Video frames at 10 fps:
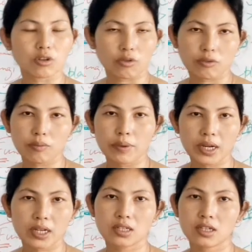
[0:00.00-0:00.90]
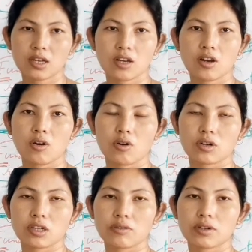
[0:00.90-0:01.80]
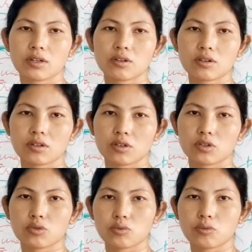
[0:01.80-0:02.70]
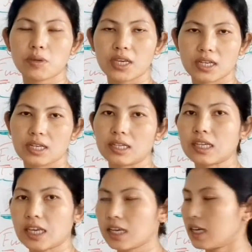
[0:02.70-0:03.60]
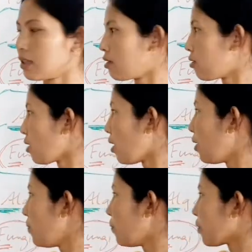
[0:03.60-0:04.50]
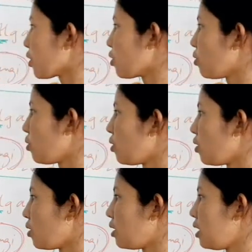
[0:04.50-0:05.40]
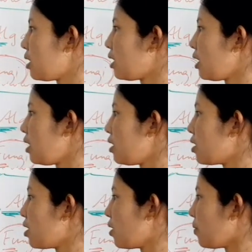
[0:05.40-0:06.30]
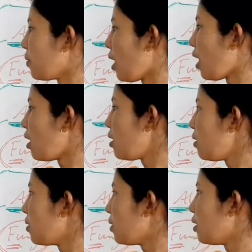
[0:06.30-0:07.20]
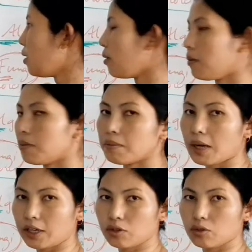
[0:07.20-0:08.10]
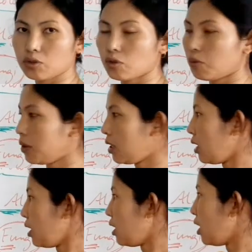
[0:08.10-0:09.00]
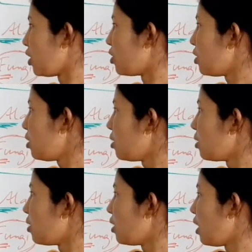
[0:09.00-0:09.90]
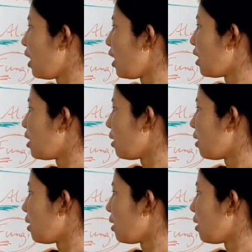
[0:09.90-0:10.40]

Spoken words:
of bread or even to bake a cake, etc. So these yeast are microscopic in nature. And